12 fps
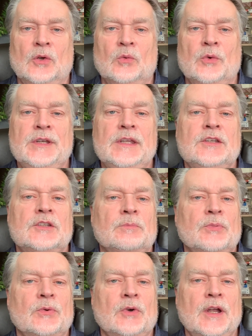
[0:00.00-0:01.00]
We need to
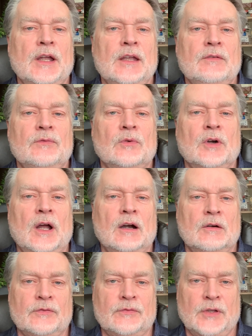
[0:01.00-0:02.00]
pray for
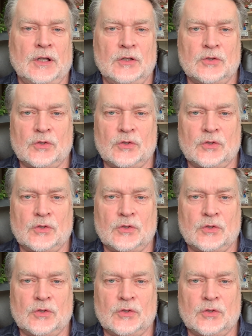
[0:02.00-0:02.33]
our fellow